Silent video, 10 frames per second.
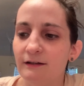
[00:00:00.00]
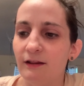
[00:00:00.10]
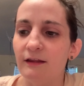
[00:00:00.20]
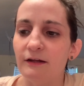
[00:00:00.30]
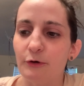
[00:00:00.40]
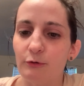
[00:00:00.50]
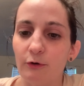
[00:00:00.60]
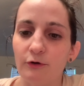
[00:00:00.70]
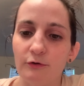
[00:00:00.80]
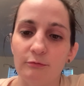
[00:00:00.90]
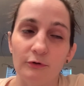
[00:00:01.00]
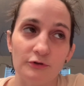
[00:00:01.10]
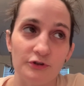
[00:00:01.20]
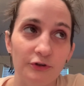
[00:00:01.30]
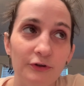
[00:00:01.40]
the croque
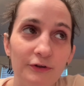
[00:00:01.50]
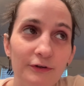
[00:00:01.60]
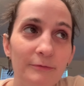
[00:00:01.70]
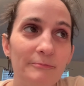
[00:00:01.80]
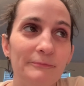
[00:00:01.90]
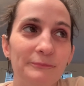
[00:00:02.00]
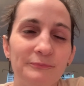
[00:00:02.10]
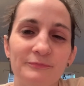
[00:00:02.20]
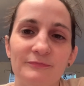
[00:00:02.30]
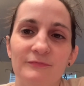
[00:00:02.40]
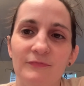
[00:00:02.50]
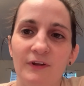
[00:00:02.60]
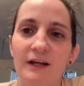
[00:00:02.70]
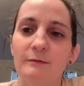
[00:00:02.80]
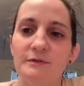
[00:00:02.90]
monsieur. Agree.
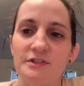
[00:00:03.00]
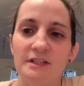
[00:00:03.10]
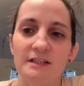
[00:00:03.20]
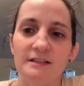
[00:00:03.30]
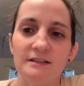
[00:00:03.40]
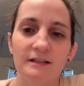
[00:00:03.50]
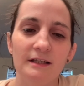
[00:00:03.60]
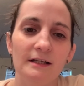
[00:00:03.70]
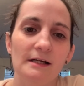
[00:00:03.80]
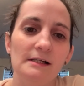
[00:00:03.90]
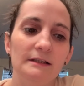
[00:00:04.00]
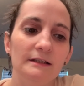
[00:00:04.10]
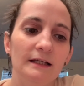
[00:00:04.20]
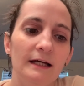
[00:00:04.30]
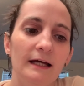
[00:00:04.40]
Ham and cheese.
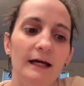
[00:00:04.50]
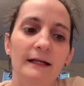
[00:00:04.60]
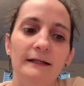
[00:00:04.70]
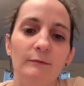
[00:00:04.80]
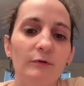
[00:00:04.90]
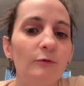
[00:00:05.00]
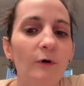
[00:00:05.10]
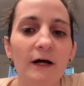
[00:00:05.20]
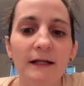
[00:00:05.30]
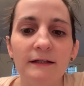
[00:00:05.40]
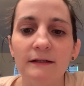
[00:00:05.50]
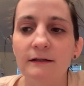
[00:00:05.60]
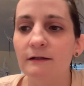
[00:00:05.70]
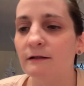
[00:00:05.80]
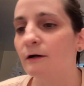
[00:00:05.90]
And number one,
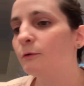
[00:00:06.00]
oh